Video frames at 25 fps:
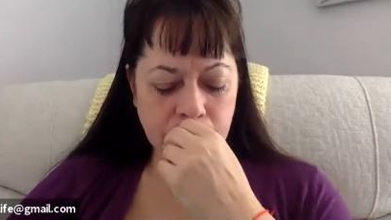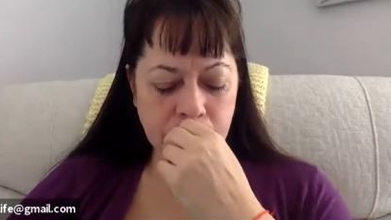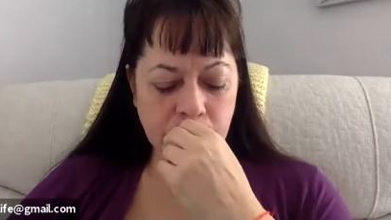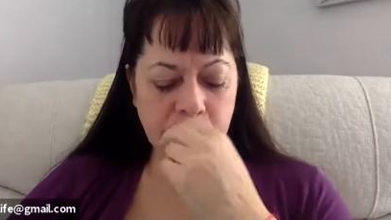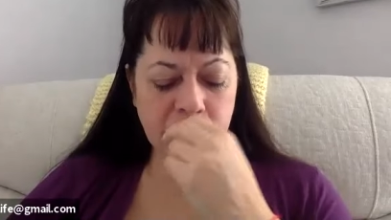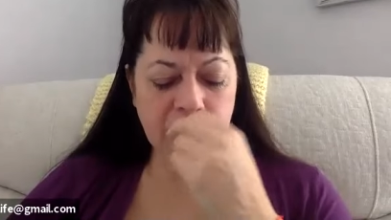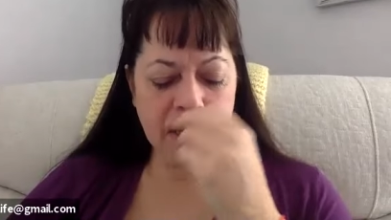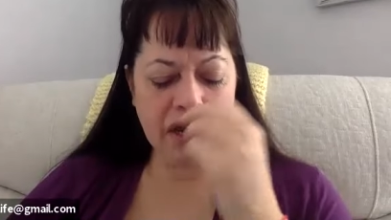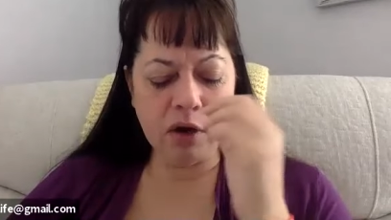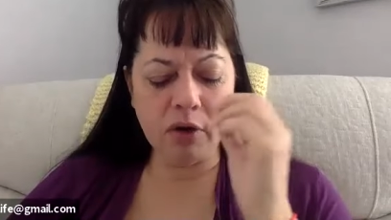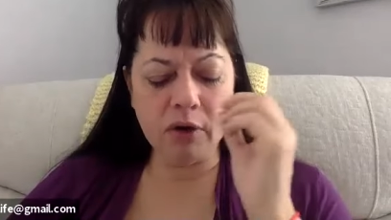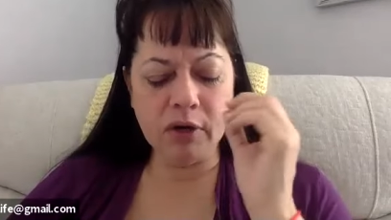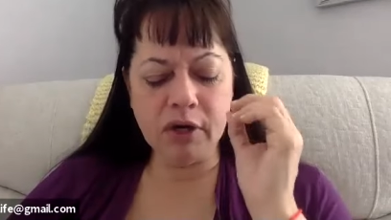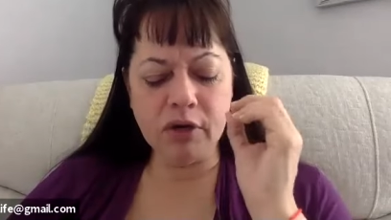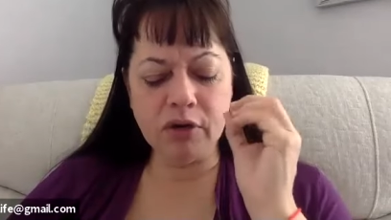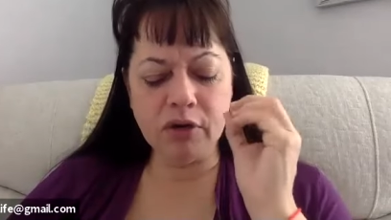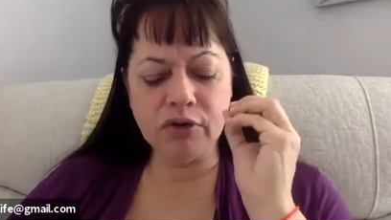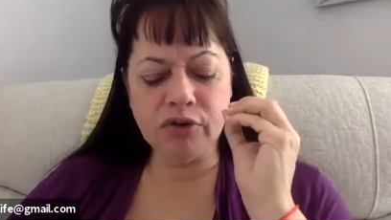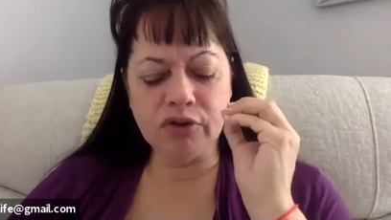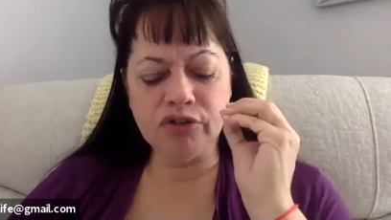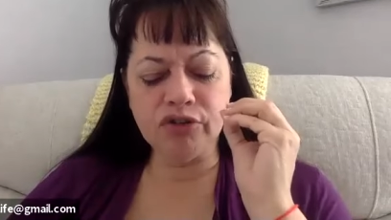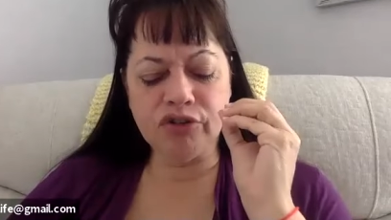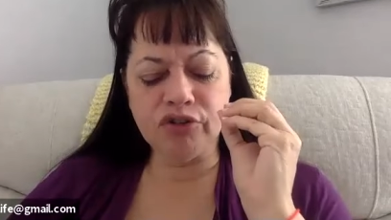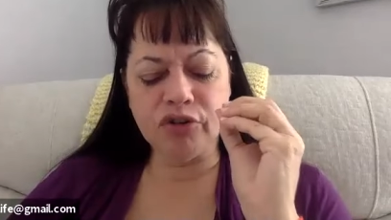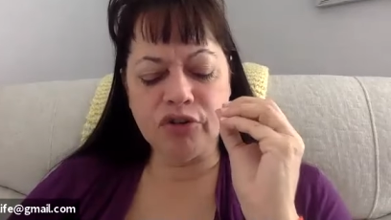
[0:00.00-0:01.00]
They are here
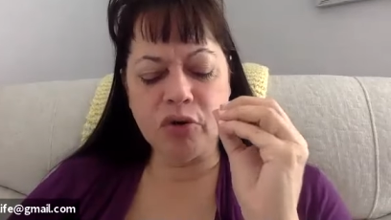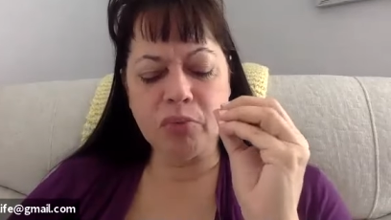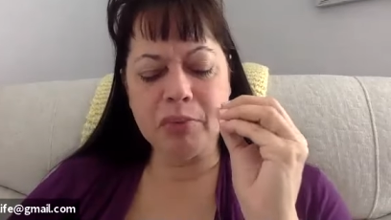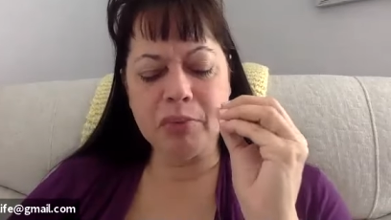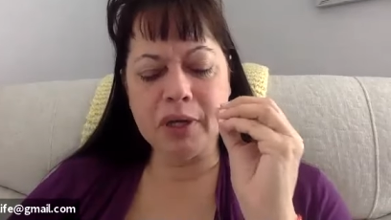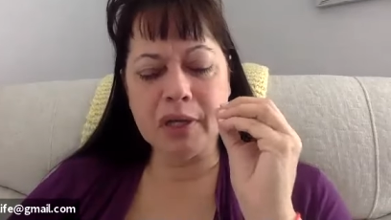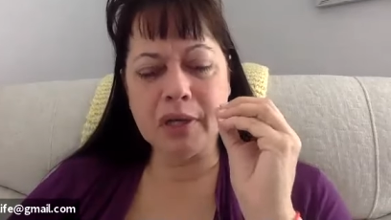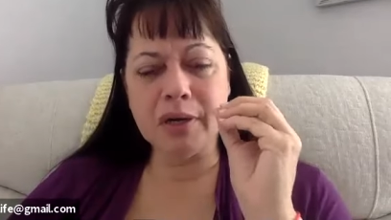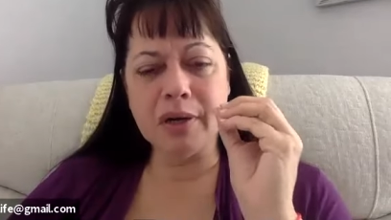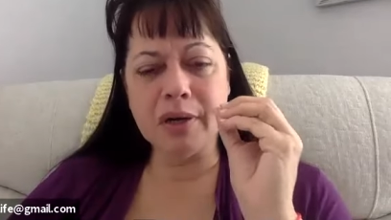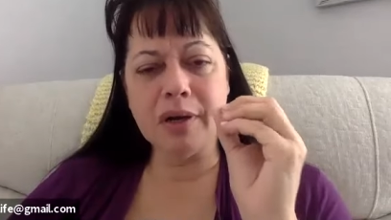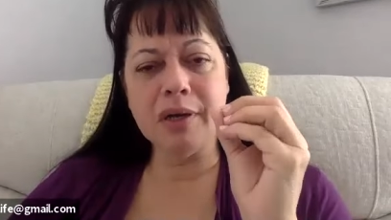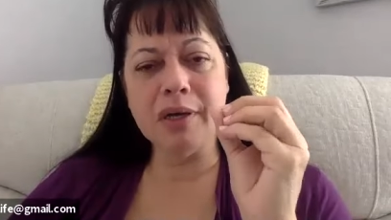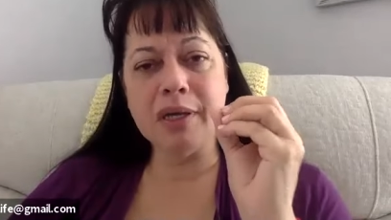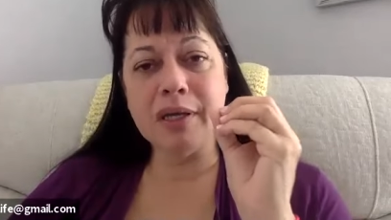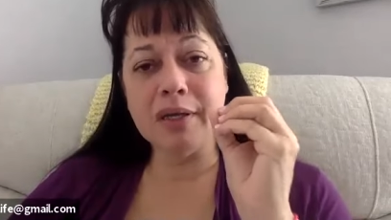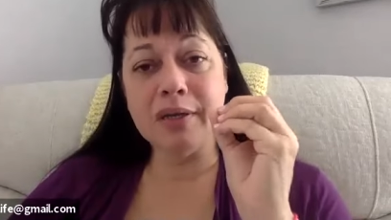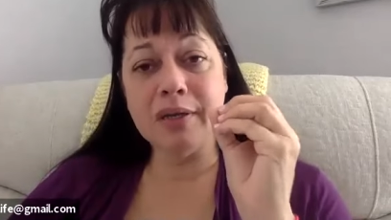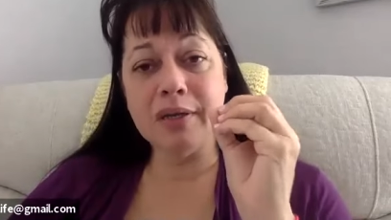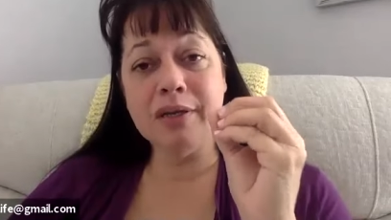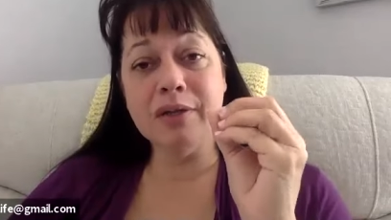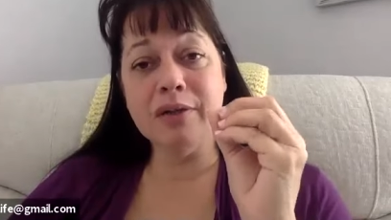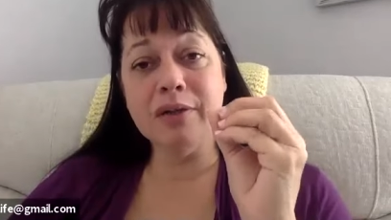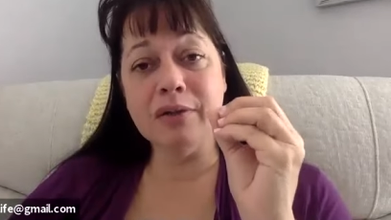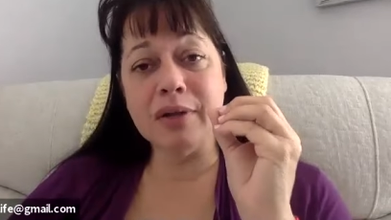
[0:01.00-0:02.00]
to show me an
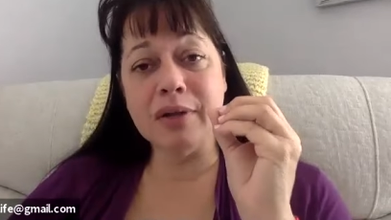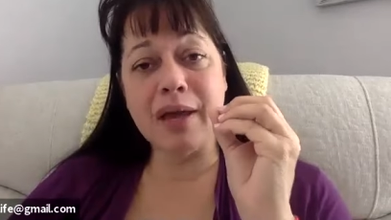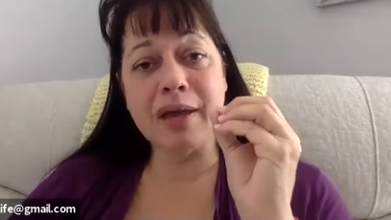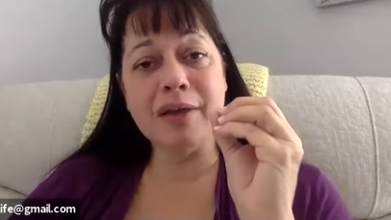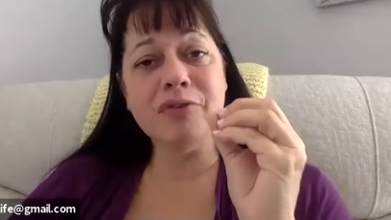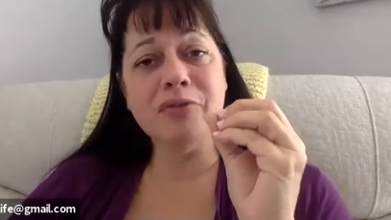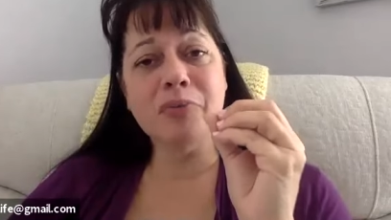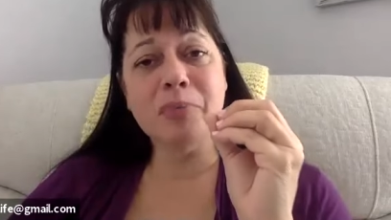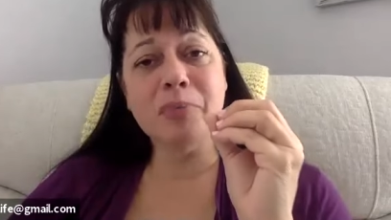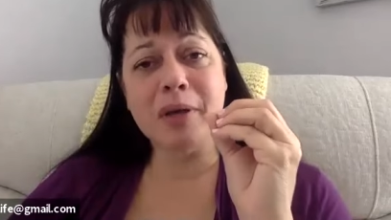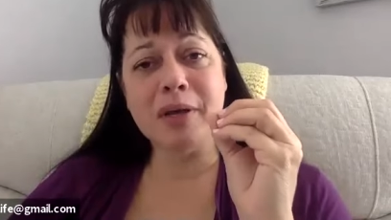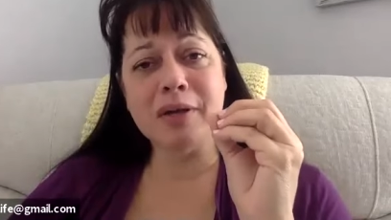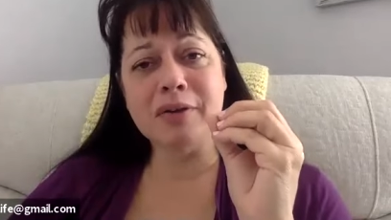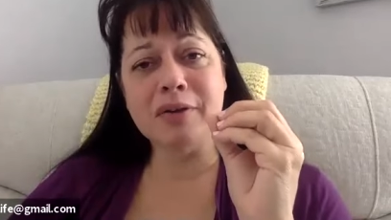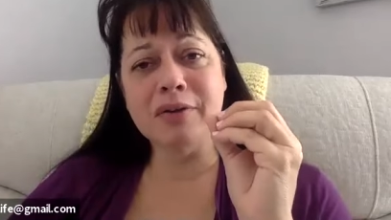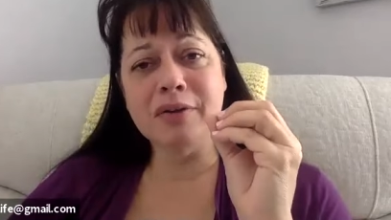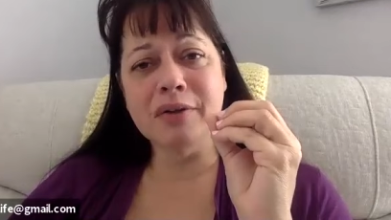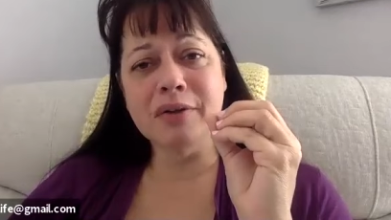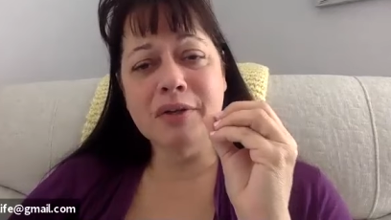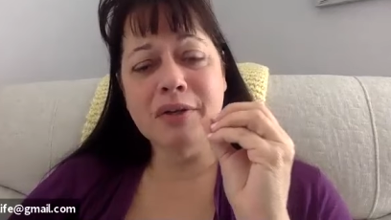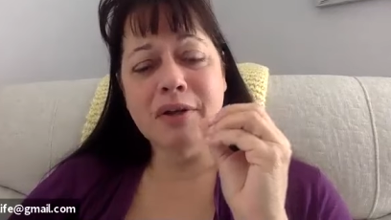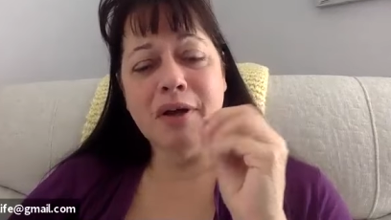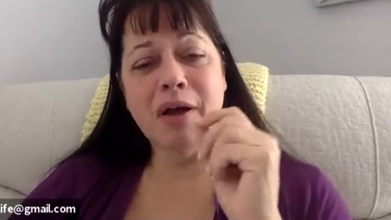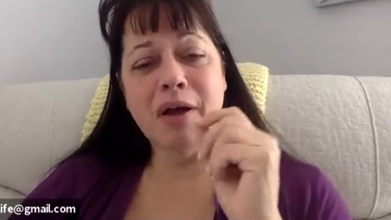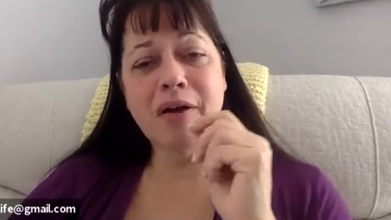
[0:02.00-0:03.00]
unhealed aspect
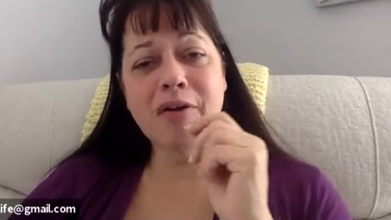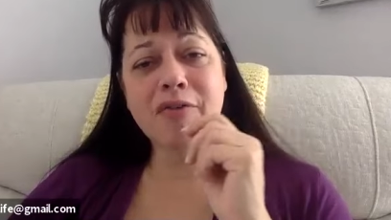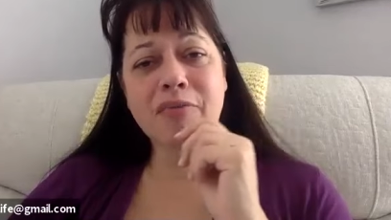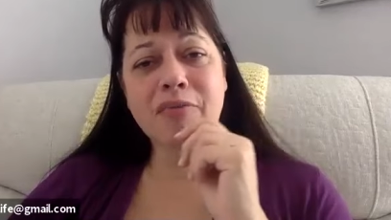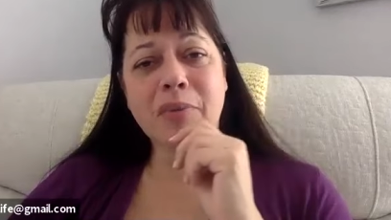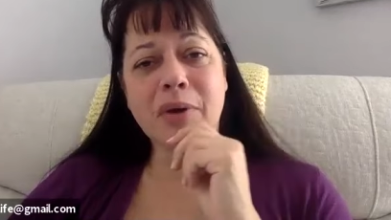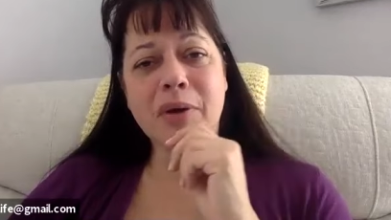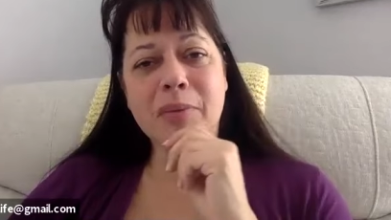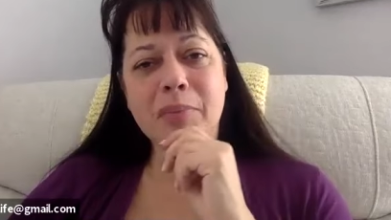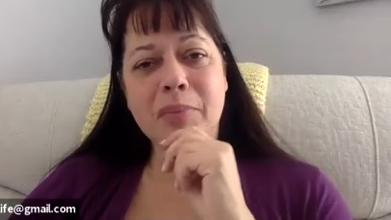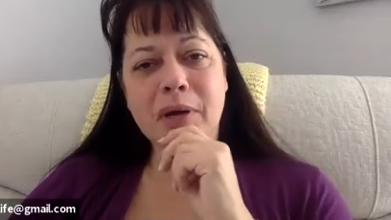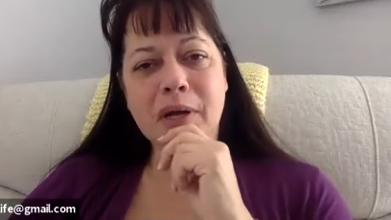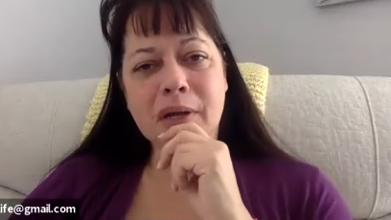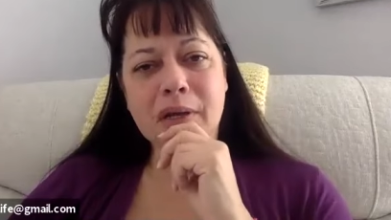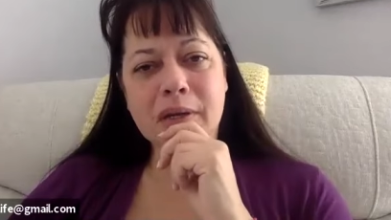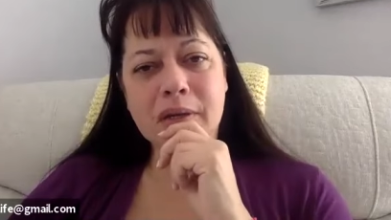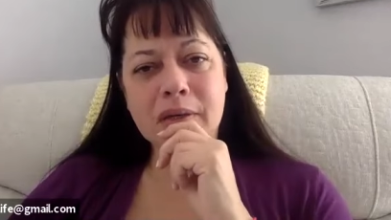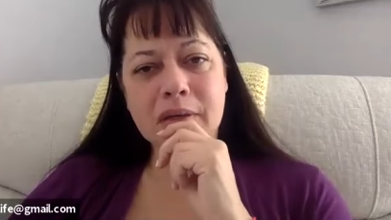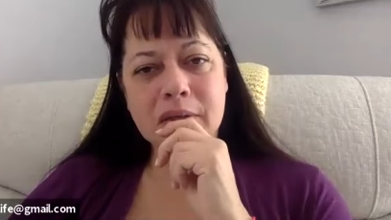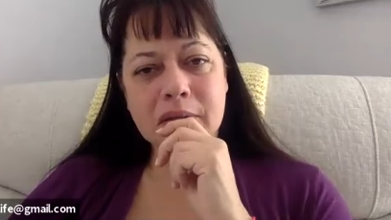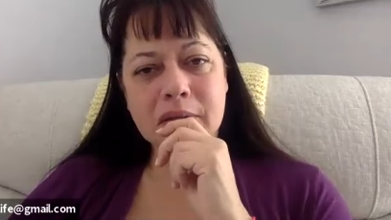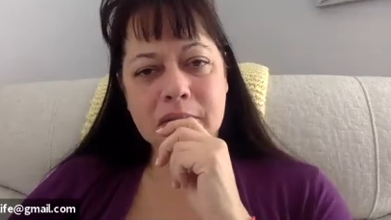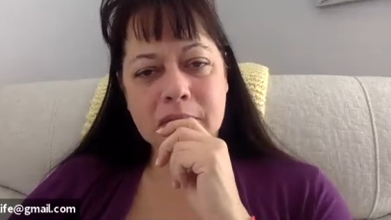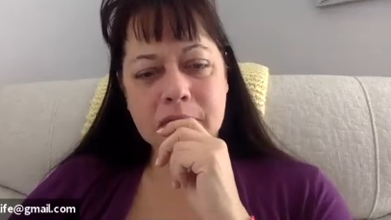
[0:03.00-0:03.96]
of my mind.